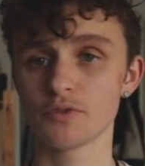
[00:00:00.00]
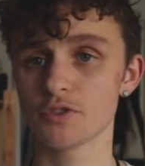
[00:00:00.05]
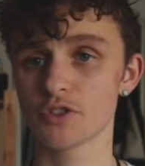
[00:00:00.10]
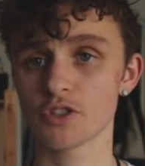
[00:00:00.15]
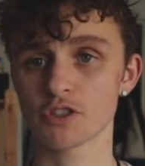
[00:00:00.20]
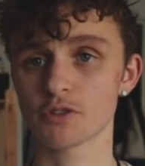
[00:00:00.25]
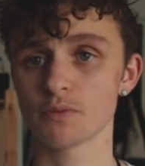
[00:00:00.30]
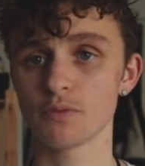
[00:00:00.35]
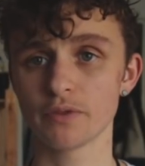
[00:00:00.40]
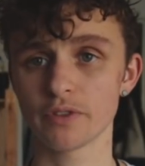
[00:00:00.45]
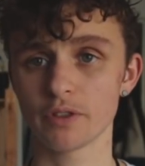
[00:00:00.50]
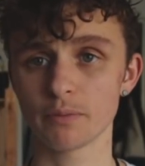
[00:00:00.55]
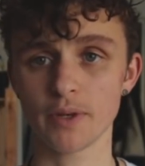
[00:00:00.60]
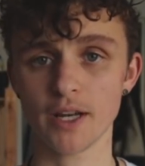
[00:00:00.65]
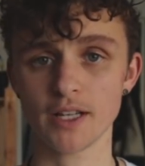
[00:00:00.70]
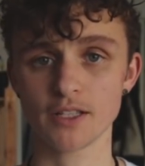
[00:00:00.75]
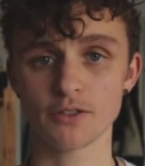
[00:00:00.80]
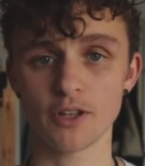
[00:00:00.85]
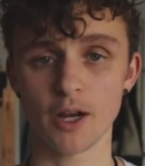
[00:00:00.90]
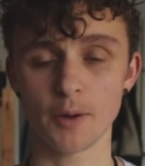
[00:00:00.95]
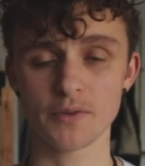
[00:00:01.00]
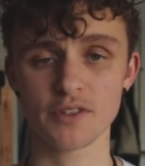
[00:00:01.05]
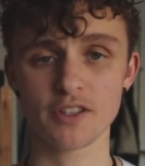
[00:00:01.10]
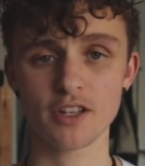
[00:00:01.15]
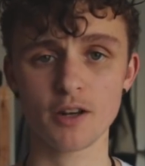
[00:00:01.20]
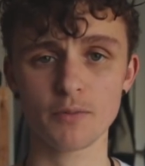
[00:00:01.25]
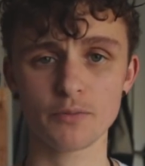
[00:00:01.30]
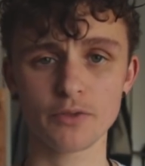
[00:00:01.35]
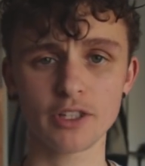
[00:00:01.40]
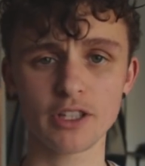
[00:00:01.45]
just moving back to
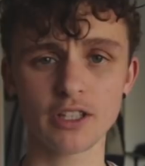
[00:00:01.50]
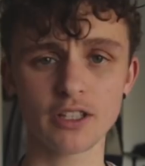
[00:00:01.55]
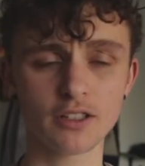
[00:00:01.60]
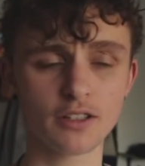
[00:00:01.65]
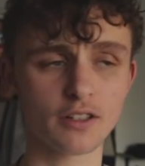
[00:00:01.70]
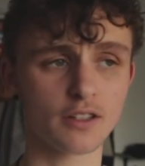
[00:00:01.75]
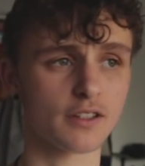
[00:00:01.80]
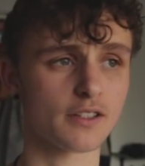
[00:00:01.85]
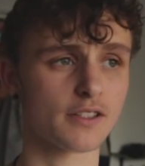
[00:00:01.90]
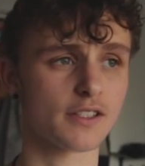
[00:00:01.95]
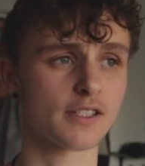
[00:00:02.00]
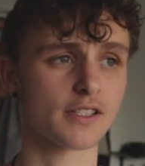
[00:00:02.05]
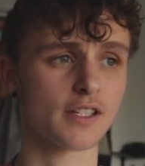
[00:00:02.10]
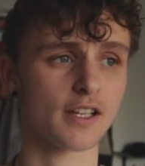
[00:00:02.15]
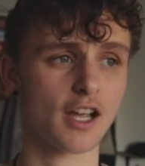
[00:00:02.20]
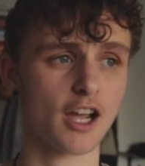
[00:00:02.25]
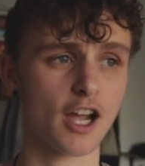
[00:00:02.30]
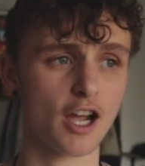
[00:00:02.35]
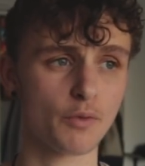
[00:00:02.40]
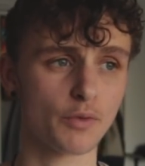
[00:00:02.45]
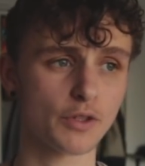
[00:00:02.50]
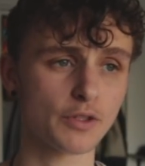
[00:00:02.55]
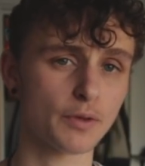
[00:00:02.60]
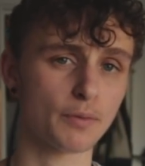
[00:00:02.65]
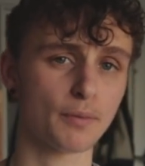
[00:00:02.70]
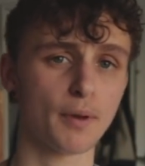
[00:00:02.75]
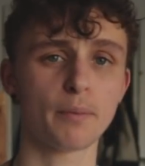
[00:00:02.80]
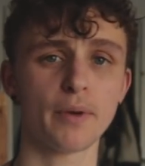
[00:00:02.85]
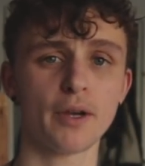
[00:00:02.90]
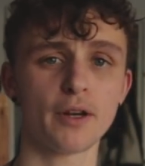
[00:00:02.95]
Amsterdam, really, because I was
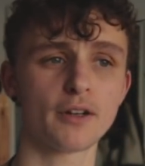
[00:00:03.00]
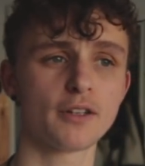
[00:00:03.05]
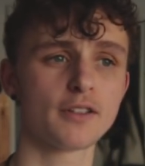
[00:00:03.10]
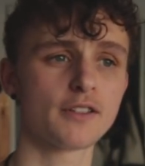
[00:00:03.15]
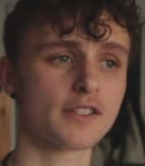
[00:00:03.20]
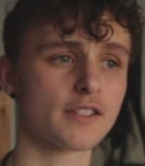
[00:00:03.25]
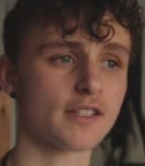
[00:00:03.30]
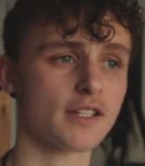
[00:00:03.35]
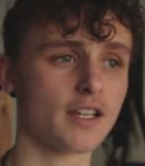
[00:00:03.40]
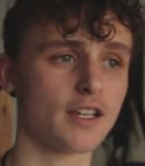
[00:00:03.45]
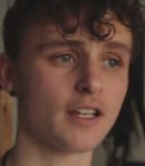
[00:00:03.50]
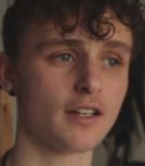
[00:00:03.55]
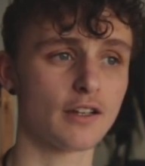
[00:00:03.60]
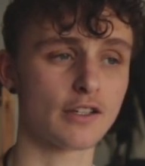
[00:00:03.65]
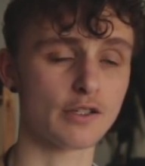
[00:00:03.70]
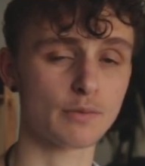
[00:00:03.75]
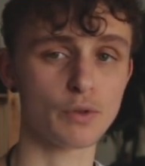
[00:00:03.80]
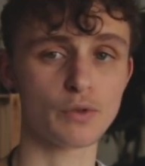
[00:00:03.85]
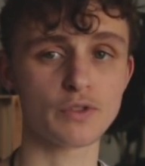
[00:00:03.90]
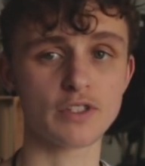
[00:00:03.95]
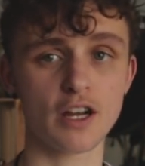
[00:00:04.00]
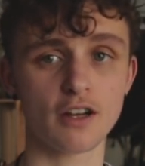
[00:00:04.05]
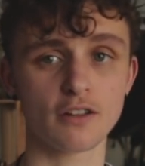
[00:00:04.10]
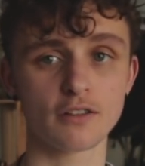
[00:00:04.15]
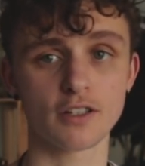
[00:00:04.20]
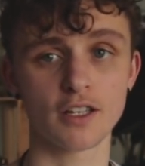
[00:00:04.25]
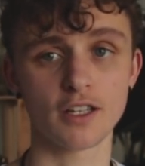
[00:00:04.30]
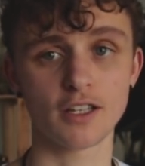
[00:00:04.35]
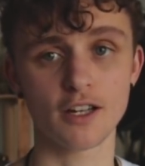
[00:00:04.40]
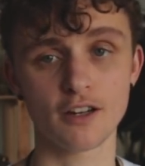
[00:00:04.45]
with my parents in a small
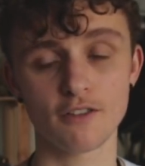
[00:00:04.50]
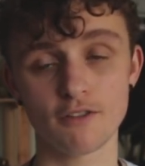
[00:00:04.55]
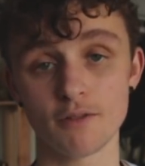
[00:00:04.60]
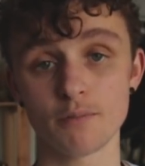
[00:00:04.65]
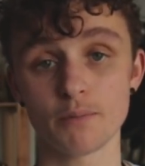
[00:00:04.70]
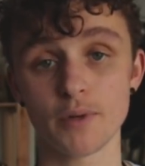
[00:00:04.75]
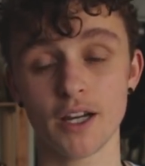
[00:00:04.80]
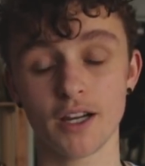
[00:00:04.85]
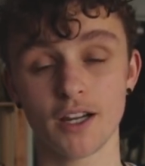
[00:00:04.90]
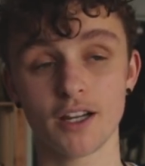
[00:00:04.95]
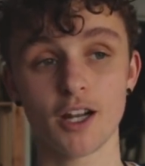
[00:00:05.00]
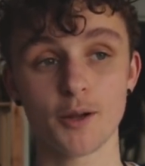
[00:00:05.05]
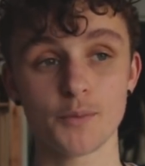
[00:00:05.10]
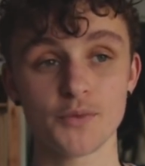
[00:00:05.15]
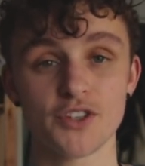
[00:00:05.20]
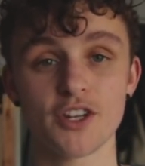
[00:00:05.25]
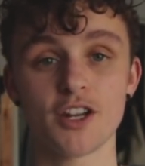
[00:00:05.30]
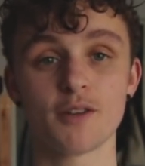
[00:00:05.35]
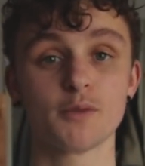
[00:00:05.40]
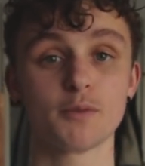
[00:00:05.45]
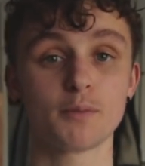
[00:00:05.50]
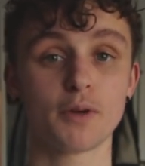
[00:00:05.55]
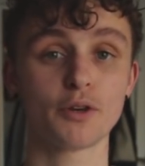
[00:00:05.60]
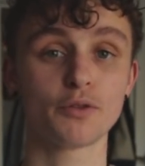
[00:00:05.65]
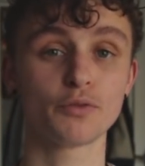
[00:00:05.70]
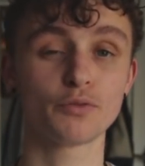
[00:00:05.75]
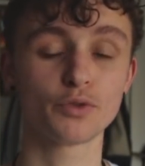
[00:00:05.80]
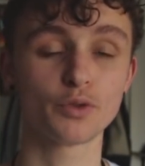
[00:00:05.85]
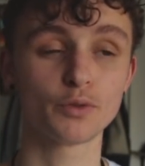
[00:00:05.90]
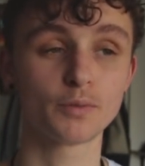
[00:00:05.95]
town, and now I'm back in Amsterdam in my
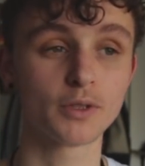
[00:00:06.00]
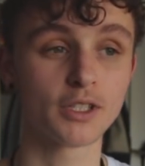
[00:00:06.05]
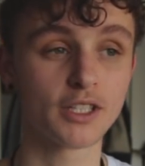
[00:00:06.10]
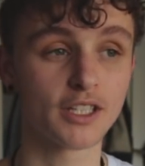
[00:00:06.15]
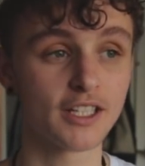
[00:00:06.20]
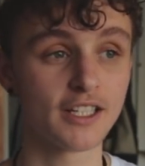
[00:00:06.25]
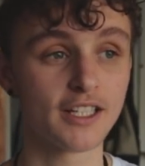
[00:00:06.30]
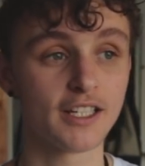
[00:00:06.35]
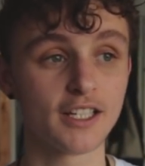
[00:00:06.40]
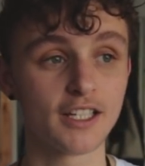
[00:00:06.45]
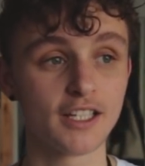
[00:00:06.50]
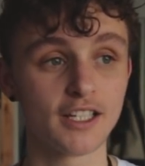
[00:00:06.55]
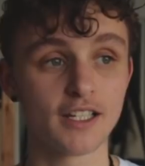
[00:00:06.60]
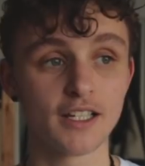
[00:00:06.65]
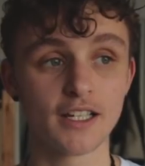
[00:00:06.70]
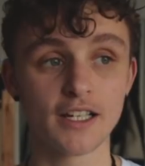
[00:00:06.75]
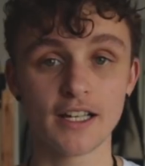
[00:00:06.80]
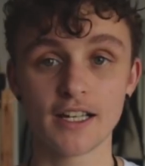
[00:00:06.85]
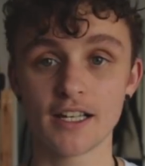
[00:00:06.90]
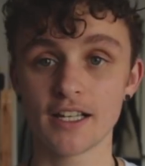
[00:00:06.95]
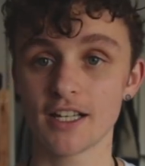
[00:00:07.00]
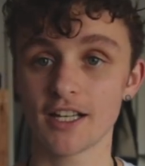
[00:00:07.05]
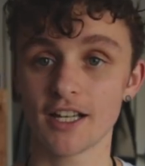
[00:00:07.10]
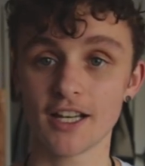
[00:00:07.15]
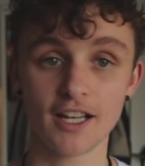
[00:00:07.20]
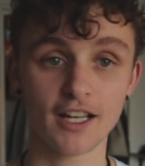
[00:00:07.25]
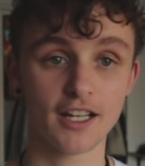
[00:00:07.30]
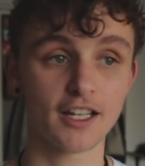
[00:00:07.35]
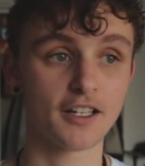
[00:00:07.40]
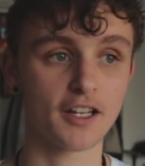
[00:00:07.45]
own room,
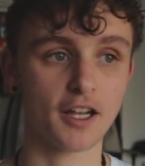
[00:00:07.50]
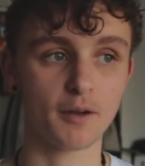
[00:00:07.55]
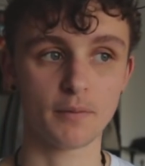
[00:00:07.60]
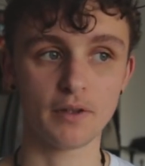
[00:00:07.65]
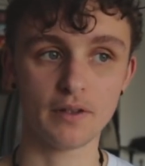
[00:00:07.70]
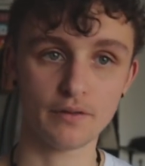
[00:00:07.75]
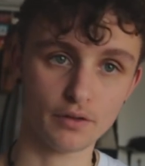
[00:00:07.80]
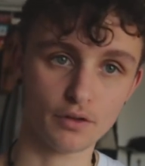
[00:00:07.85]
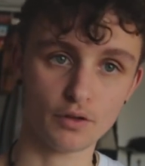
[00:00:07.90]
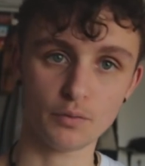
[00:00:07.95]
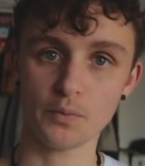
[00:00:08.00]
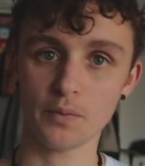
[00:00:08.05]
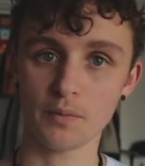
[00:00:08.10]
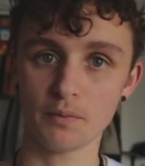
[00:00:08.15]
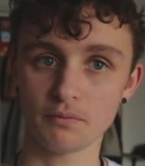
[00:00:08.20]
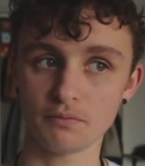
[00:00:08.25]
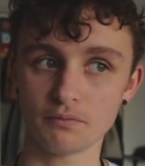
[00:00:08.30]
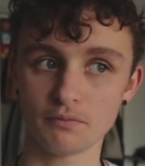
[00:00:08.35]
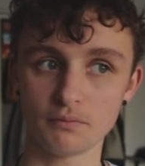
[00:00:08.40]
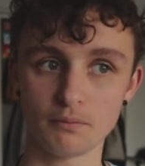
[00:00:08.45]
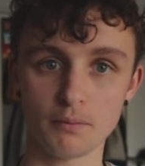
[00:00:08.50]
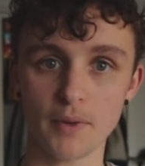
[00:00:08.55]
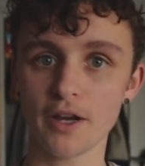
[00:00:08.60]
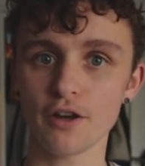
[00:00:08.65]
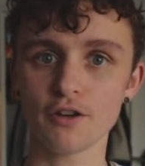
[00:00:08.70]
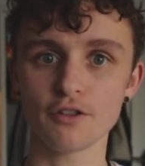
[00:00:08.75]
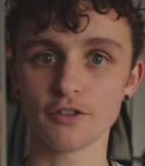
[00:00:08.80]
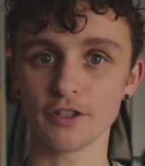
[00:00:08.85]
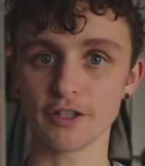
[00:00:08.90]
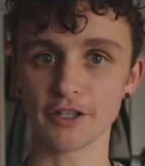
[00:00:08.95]
and I'm living on
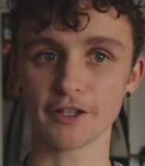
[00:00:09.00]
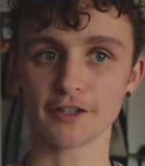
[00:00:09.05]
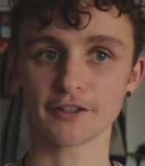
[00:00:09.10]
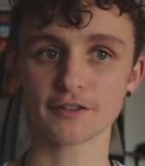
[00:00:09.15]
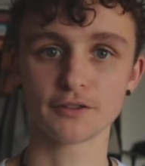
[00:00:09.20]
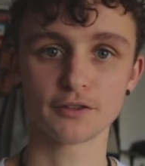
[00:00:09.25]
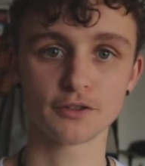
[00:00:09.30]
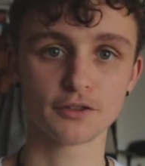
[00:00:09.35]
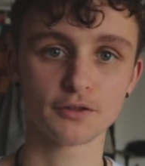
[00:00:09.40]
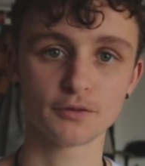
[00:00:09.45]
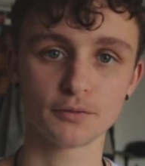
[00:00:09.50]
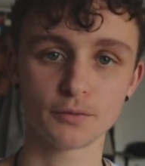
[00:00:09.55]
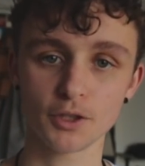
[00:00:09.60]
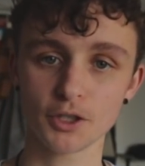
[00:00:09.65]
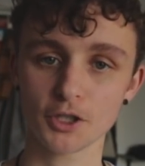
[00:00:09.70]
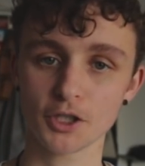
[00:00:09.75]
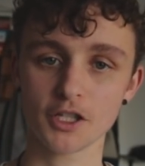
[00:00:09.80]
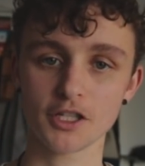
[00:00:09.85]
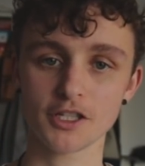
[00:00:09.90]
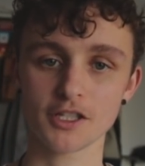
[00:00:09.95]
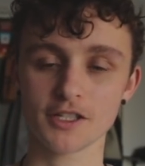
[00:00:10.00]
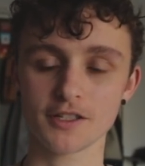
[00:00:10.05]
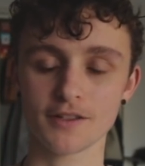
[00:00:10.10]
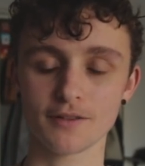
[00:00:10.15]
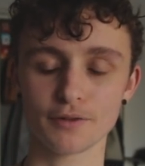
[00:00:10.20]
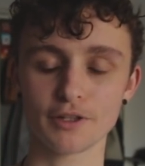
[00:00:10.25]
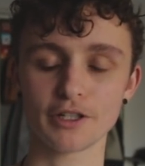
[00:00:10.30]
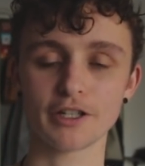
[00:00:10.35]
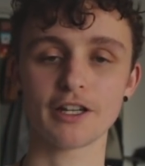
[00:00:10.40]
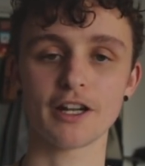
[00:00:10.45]
my own again, which is
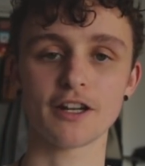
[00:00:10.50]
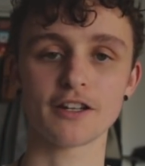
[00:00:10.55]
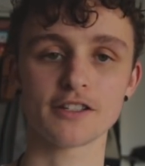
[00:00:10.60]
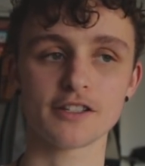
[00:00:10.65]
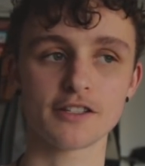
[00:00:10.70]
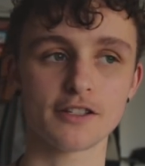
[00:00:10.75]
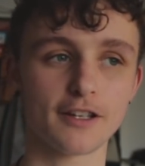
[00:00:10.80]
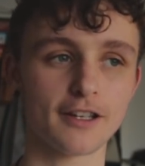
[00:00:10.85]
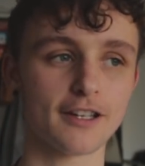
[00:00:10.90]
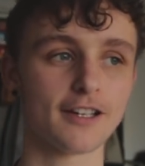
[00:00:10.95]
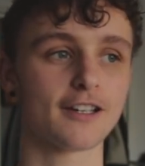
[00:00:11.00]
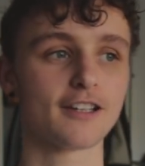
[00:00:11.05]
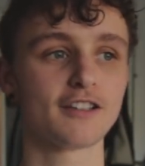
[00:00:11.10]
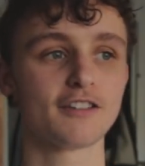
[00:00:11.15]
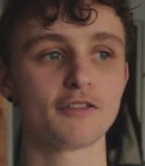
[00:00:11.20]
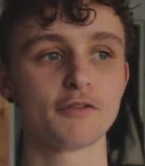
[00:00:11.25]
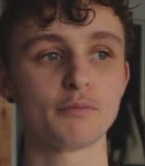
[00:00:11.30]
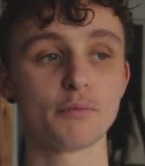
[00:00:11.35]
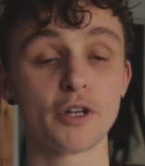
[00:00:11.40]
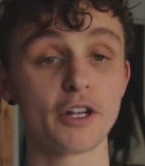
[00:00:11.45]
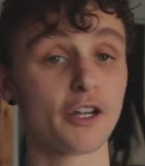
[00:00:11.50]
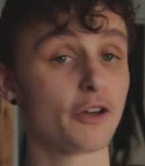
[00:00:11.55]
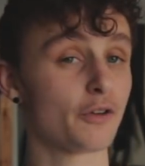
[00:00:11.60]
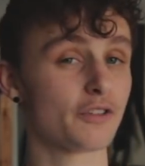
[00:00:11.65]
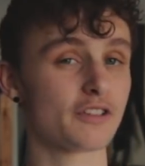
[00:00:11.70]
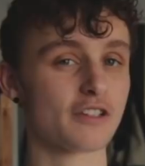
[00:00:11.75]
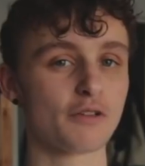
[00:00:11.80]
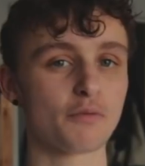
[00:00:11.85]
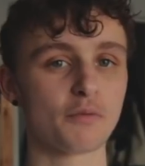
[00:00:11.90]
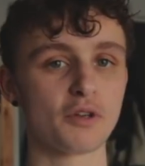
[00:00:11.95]
really nice. But I
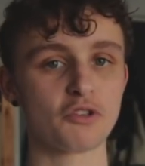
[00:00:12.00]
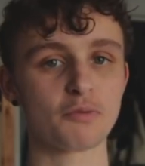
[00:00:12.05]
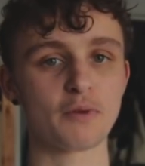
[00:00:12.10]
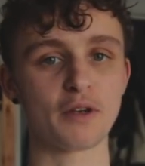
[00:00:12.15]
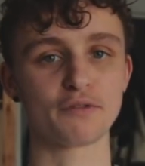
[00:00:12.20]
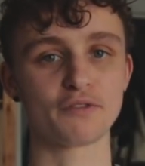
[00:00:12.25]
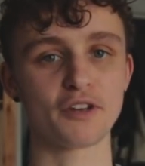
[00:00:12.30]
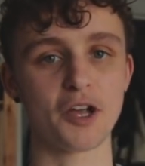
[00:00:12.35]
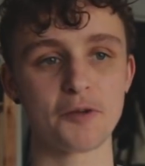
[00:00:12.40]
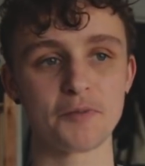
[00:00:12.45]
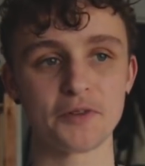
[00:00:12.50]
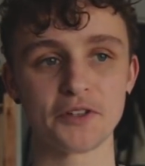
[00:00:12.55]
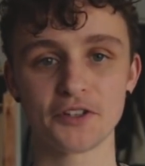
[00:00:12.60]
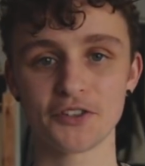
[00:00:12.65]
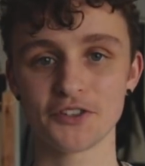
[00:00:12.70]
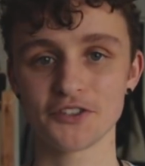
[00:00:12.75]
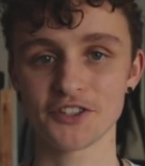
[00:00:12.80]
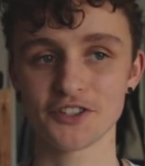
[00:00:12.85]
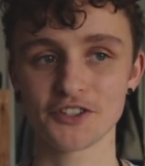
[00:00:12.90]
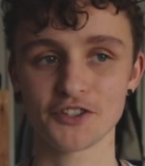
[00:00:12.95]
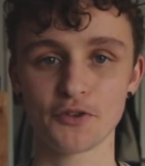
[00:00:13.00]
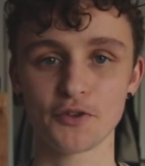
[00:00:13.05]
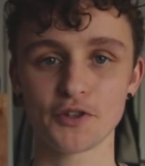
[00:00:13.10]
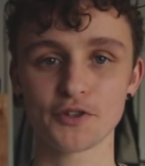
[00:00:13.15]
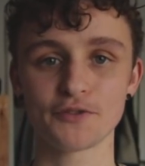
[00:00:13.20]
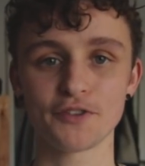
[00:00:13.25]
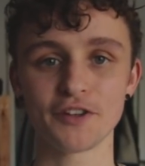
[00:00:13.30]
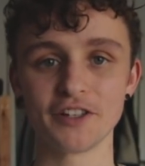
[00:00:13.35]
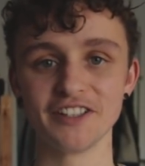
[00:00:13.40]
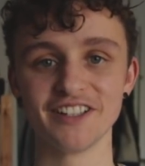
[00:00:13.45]
also miss my family, because it's
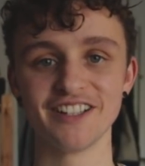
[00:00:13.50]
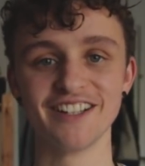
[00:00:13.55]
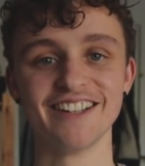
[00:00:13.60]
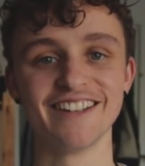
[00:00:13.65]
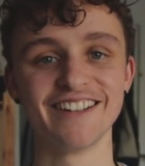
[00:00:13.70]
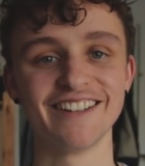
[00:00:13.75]
always fun.